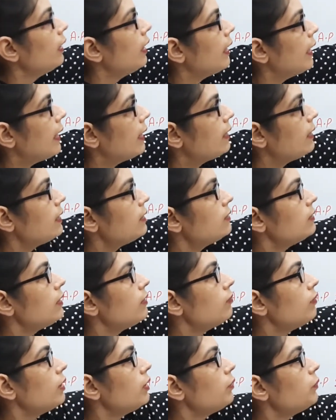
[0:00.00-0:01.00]
N is
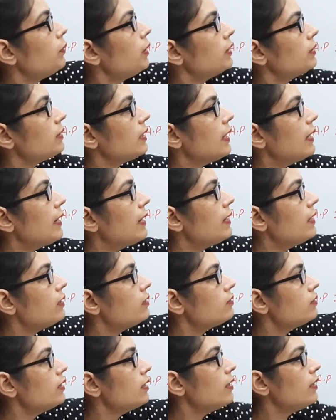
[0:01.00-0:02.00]
given to us, a
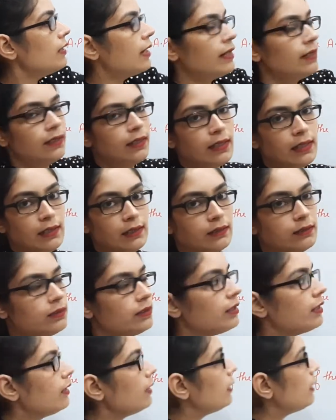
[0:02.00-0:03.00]
is there and d is
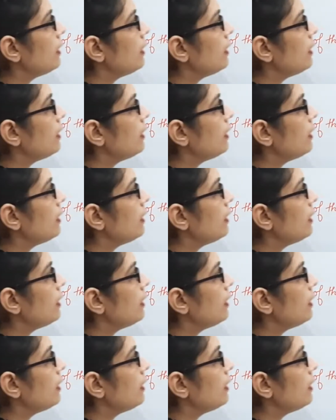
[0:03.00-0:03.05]
there.